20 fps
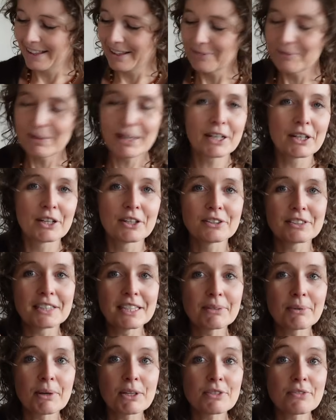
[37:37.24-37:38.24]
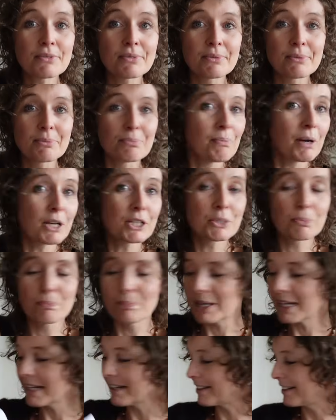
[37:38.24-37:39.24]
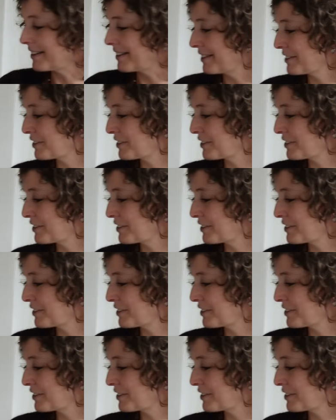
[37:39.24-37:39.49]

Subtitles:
because it was much bigger.